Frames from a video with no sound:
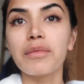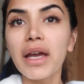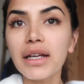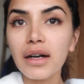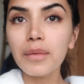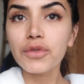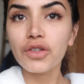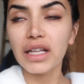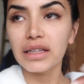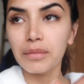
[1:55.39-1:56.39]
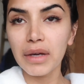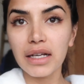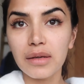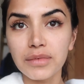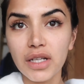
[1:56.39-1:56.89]
makeup so that the
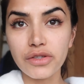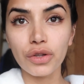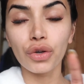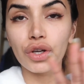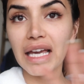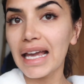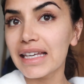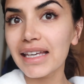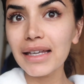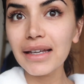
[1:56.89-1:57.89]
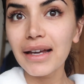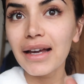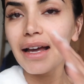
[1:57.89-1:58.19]
makeup doesn't look cakey